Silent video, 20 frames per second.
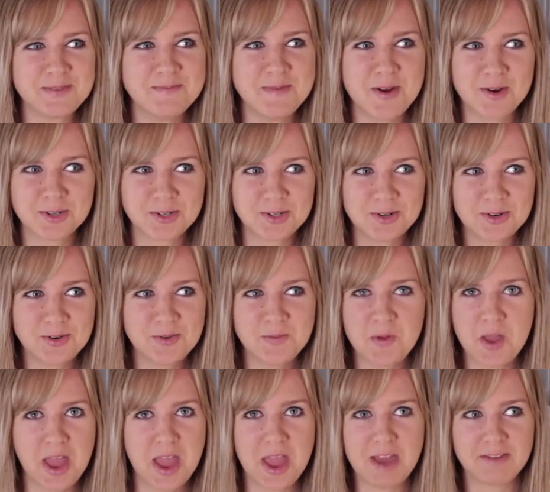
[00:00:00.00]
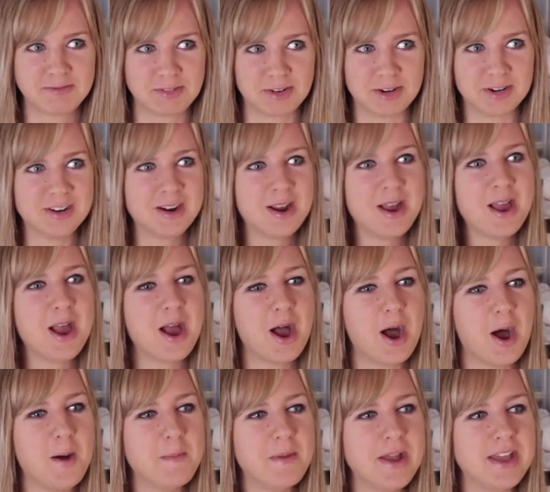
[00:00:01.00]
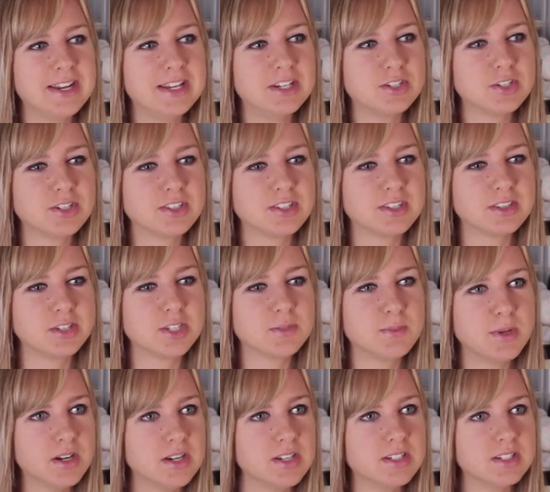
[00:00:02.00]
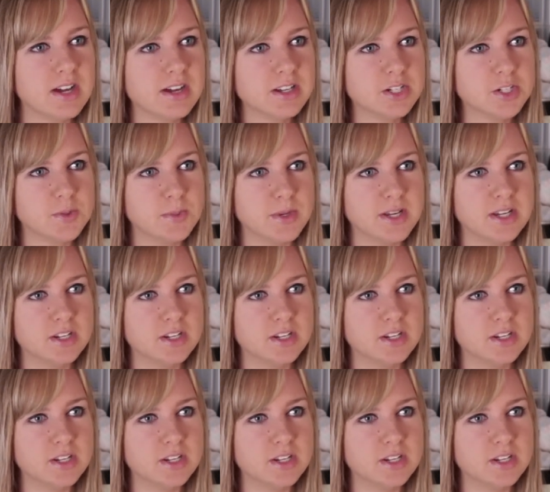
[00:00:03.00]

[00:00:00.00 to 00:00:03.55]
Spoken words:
emotional, ever. And the Spirit touched me